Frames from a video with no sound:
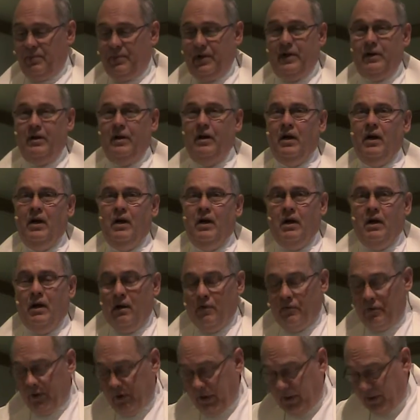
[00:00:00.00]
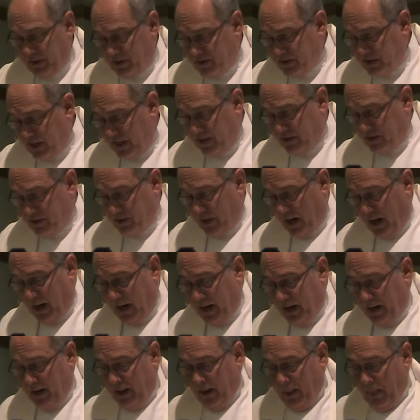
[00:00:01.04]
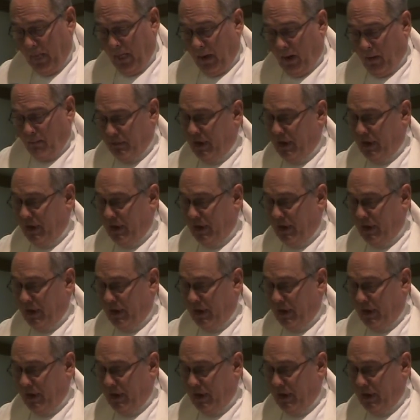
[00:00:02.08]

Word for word: I mean, for goodness sakes, I